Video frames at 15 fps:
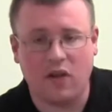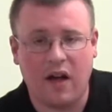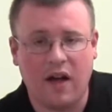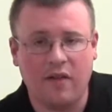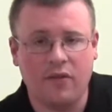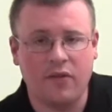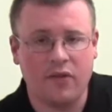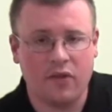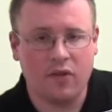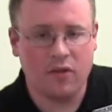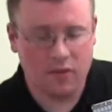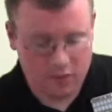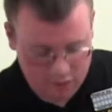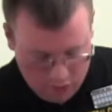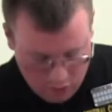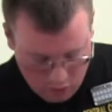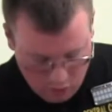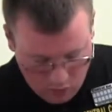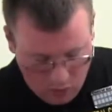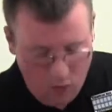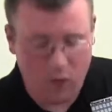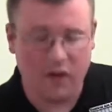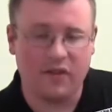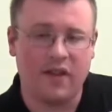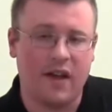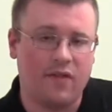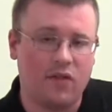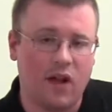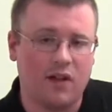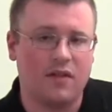gloves, so always
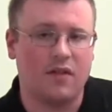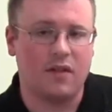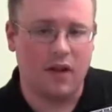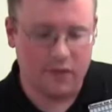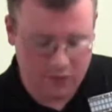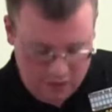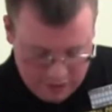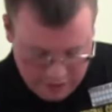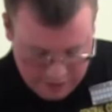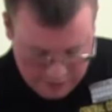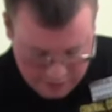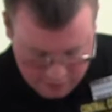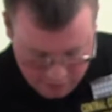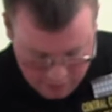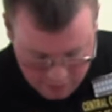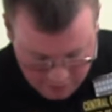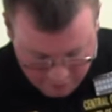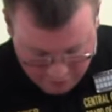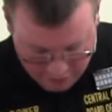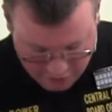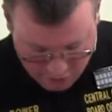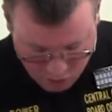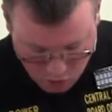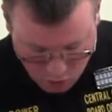have lots of gloves on hand. I've got